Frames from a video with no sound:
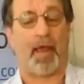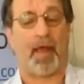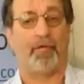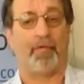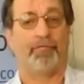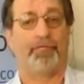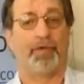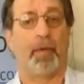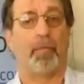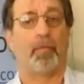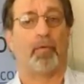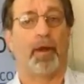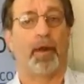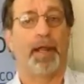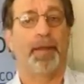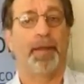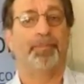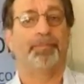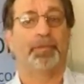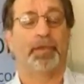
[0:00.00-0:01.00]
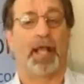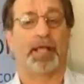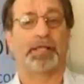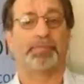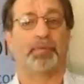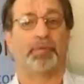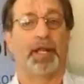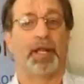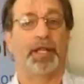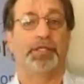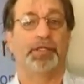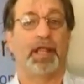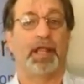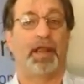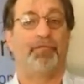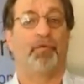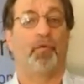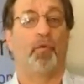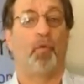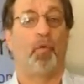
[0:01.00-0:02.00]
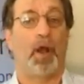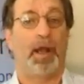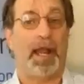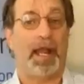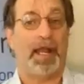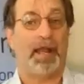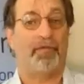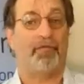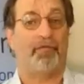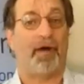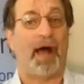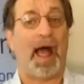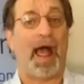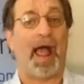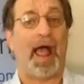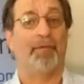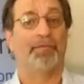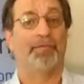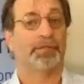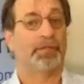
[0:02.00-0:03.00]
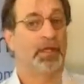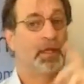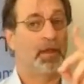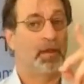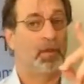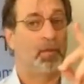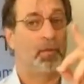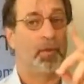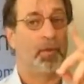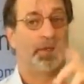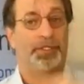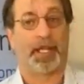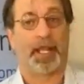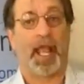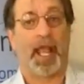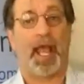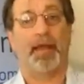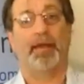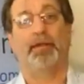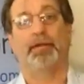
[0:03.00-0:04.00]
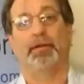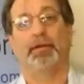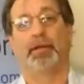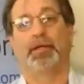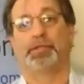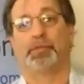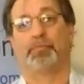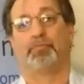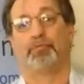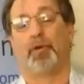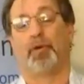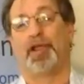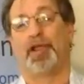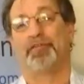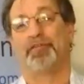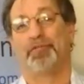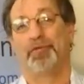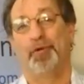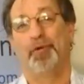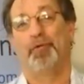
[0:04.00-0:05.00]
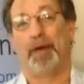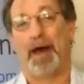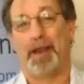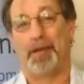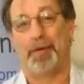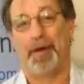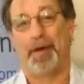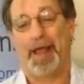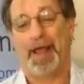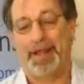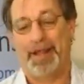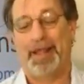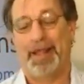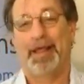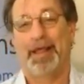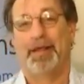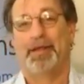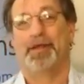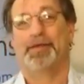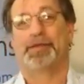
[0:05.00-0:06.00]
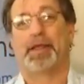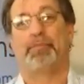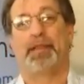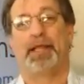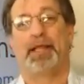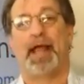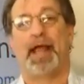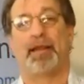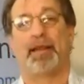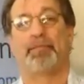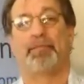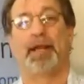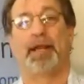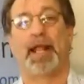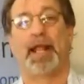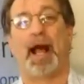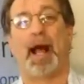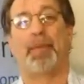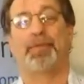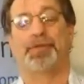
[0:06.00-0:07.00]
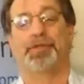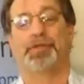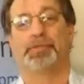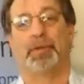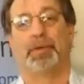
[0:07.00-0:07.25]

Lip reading: I have February expiration date for 185s, which again is a broken rule, by the way, because I played out of the money options.